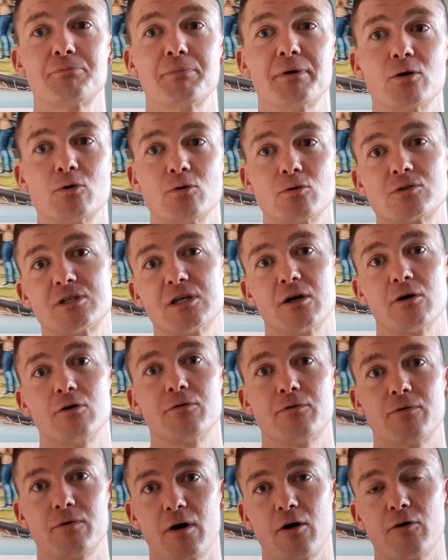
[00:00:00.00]
but also
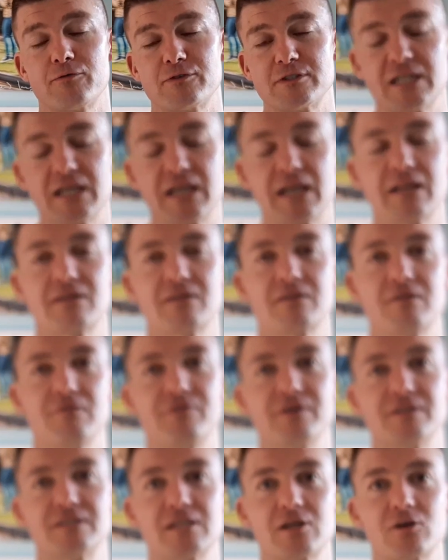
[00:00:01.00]
obviously get the
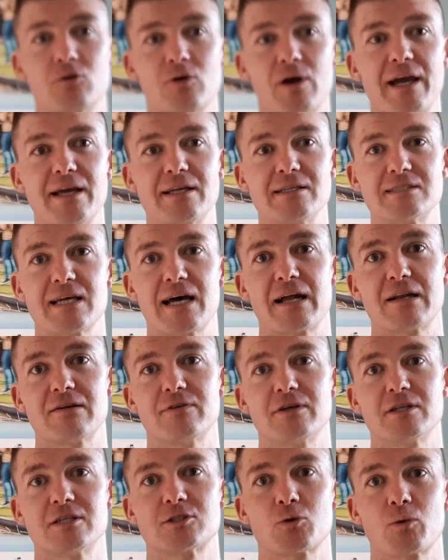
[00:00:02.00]
physical gains out
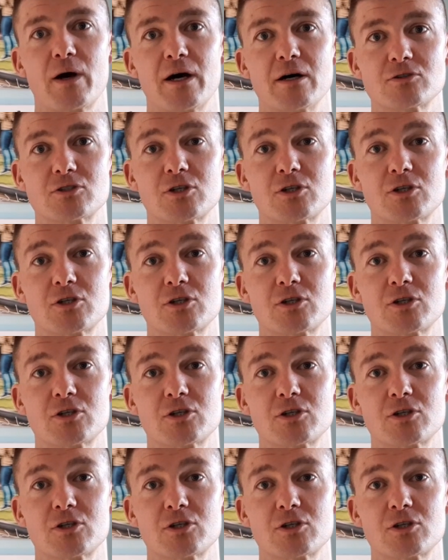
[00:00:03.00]
of it as well.